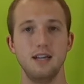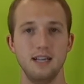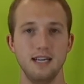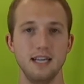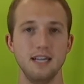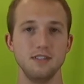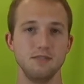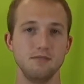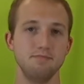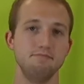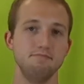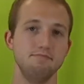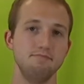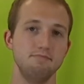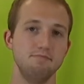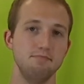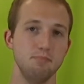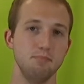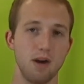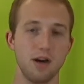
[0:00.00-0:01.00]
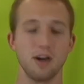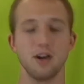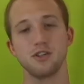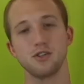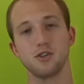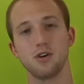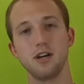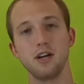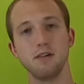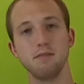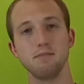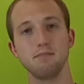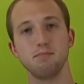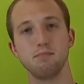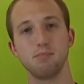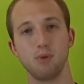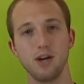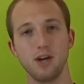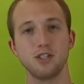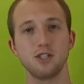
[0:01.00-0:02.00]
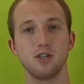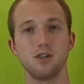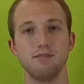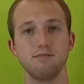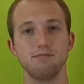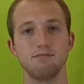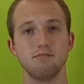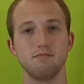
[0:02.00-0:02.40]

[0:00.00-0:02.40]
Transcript: in monitoring pressure,